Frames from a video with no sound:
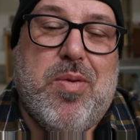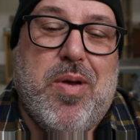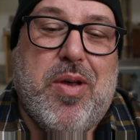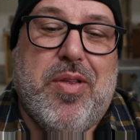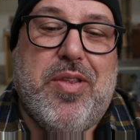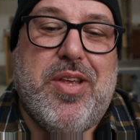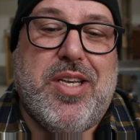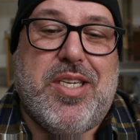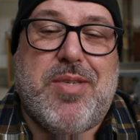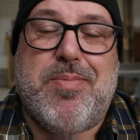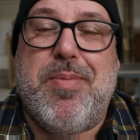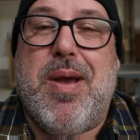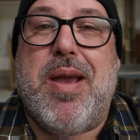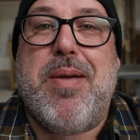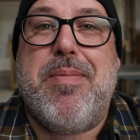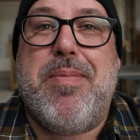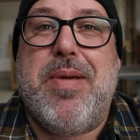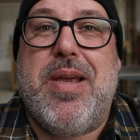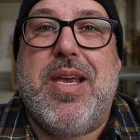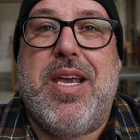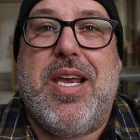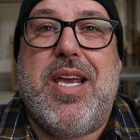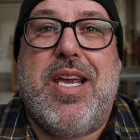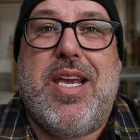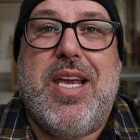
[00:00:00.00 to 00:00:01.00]
Well, this might
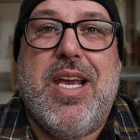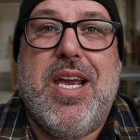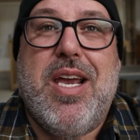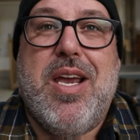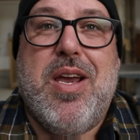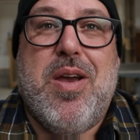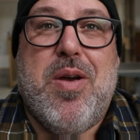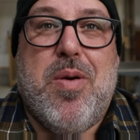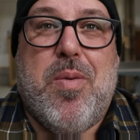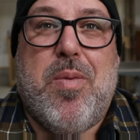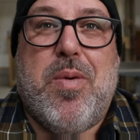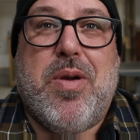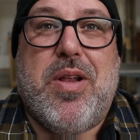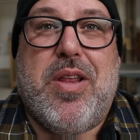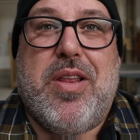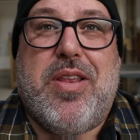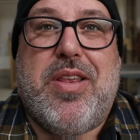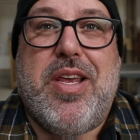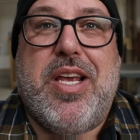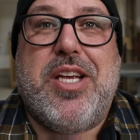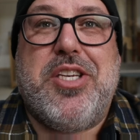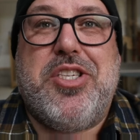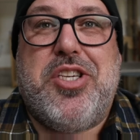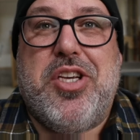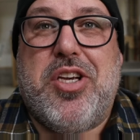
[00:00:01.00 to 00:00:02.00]
be one of the
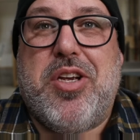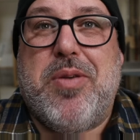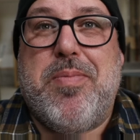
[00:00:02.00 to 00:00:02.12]
things you